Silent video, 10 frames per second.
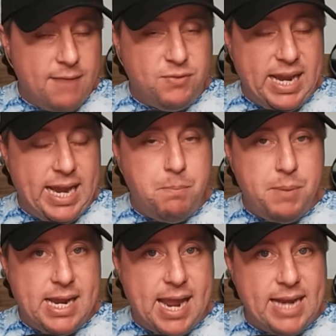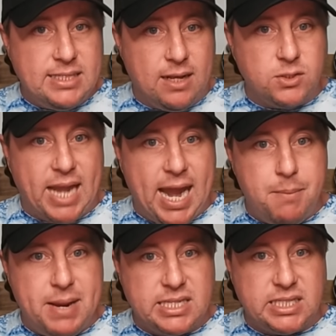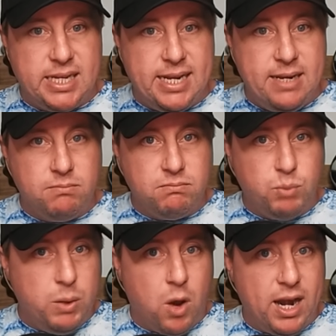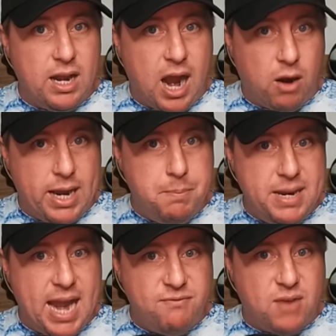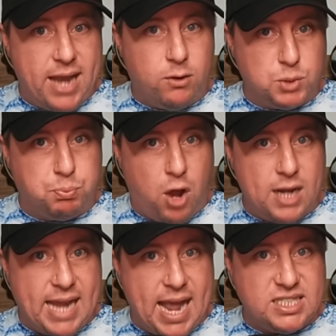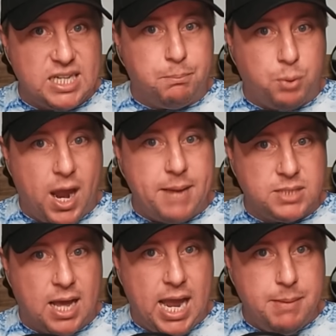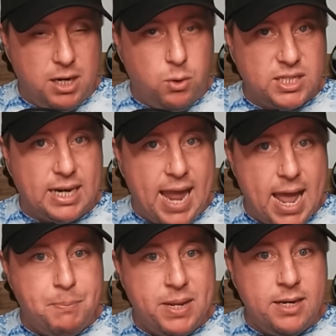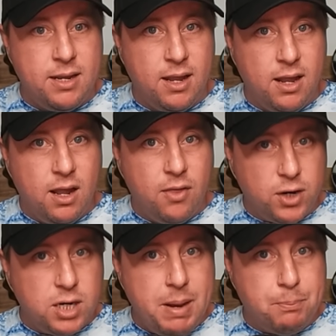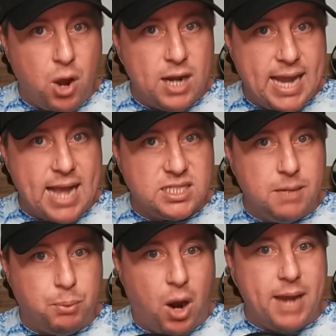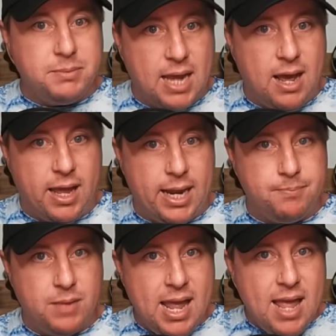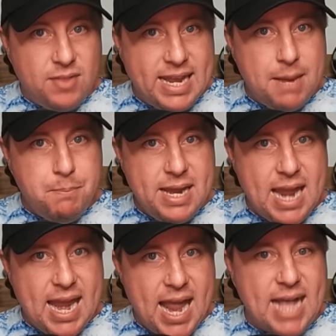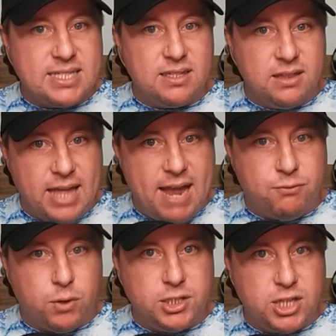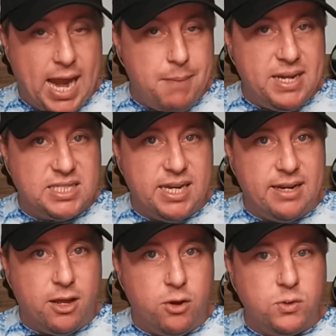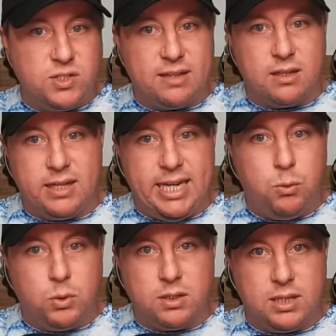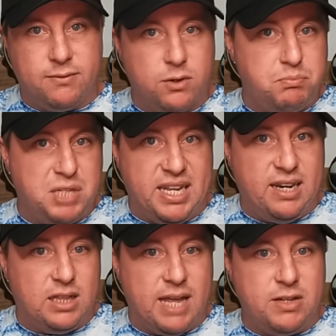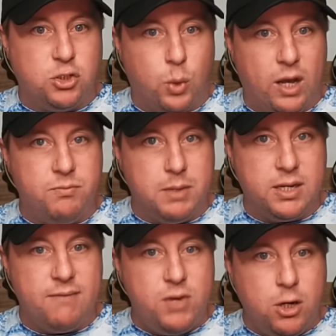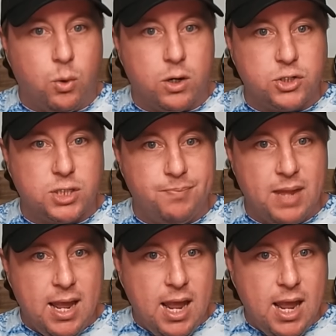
If the N B A tells A B C, we want our N B A Finals broadcast in prime time, you know what's going to happen? They're going to be broadcast in prime time. The N B A has leverage. A B C knows that the league will deliver ten, eleven, twelve million viewers.